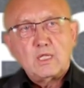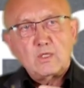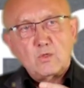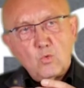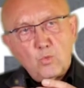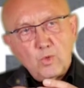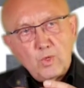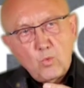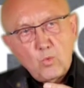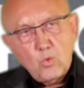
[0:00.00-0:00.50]

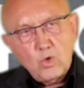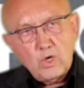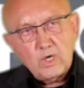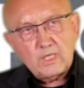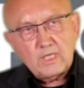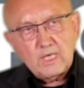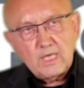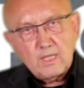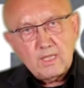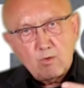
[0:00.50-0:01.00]
we
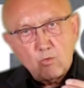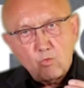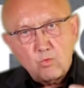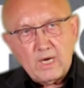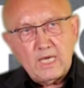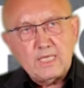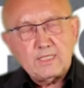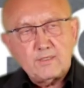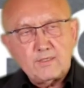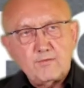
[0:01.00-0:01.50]
work in the
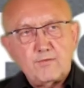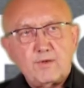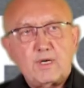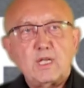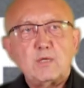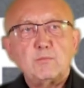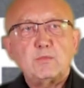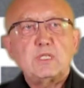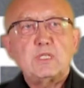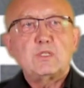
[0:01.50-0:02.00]
right
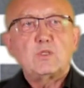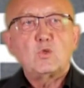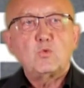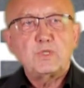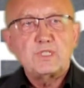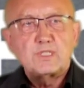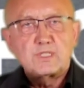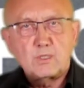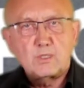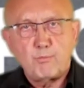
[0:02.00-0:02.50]
environment? Do
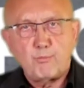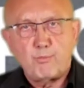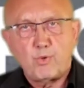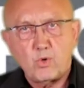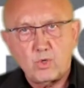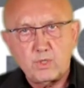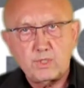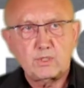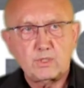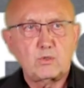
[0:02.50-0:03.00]
we
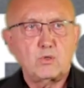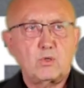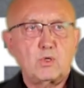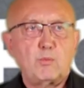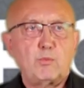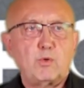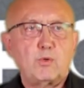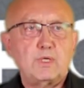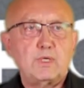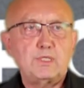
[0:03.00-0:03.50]
support
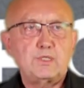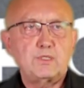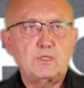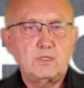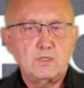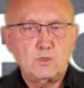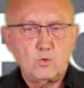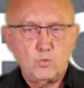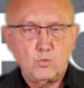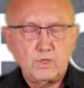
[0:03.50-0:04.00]

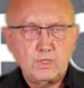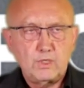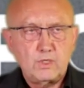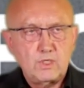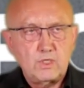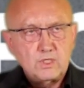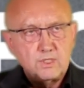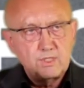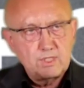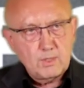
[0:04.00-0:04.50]
collaboration? Do we
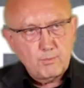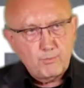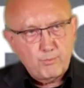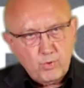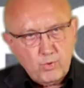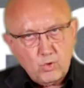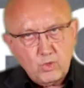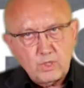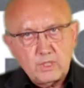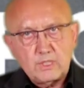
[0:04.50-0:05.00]

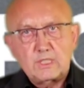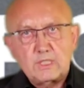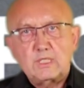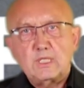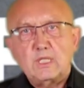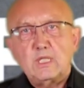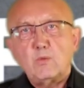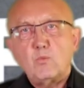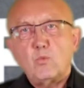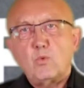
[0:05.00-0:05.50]
support
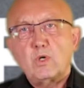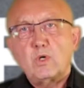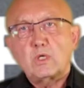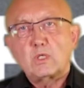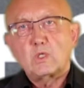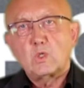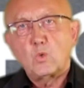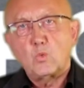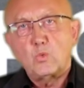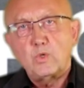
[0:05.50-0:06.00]

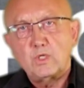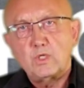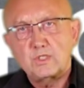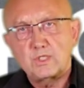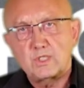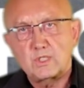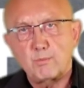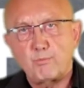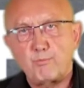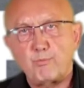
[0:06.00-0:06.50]
teamwork? Do we
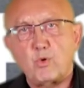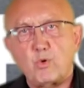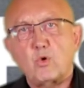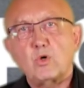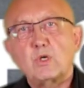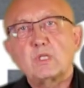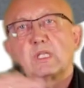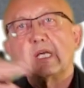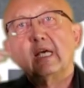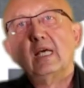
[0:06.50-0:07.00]

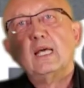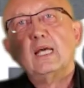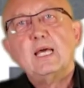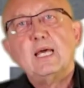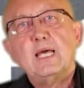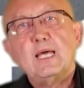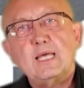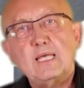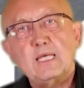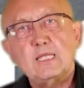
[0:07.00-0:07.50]
support
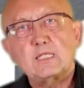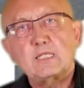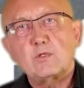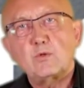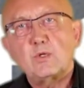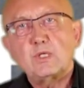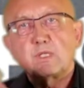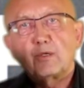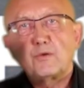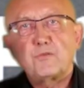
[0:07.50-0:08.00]

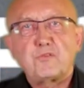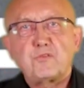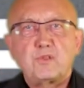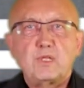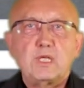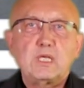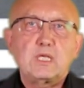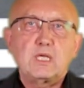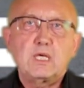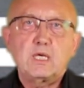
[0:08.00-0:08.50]
iterative
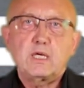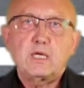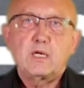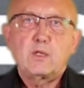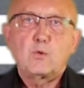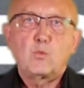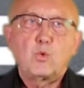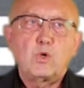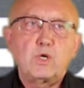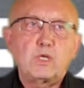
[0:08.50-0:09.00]
thinking
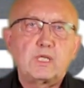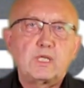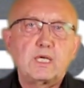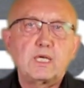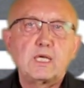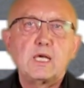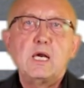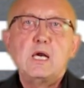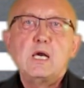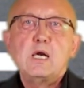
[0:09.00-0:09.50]
and
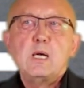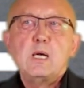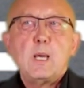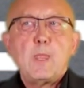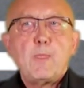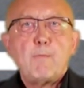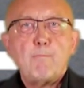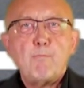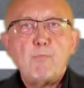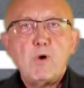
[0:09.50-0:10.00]
working?
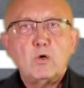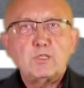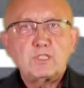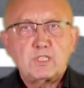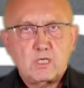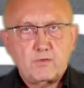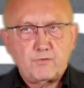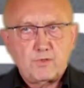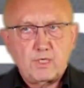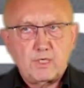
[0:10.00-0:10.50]

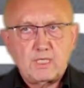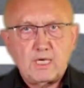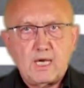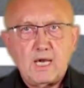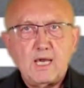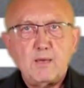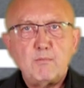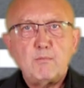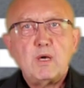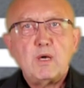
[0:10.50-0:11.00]
Most of the
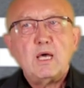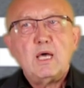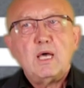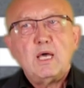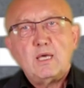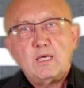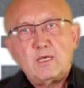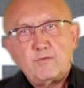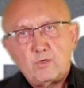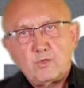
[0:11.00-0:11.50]
time,
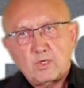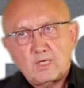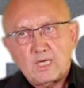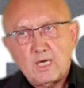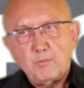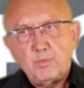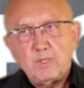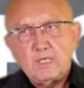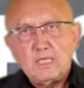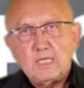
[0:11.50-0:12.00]
if your
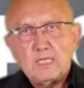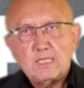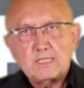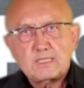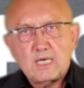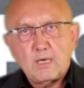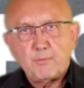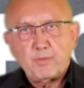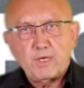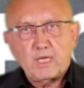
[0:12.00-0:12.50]
company
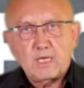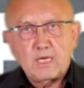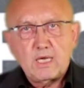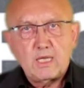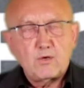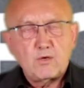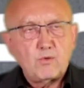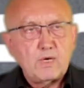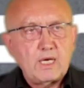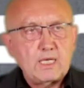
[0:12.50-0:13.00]
is up
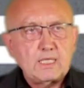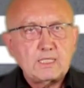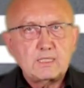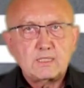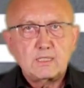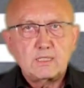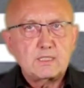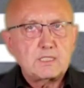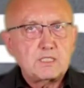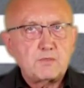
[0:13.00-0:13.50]
and running
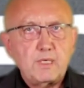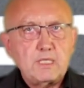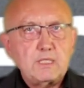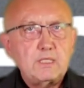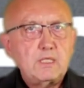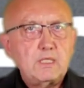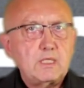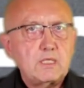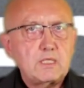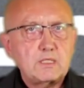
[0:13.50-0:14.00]
since
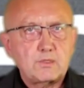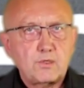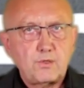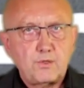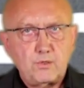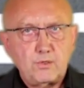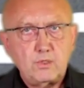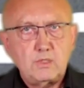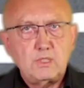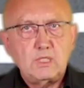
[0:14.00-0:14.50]
20 years or
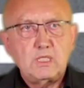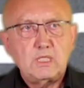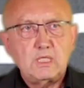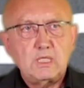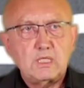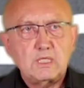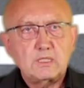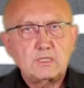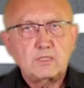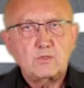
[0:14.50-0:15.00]
30
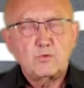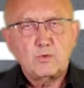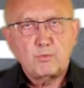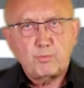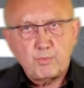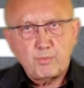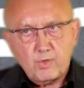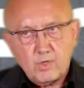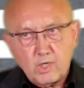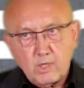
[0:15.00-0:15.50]
years, you will
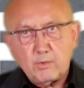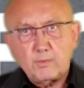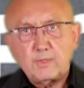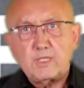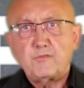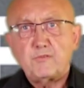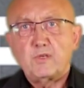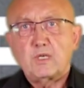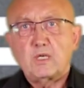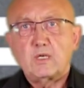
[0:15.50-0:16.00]

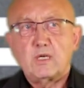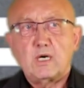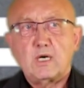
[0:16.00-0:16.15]
probably figure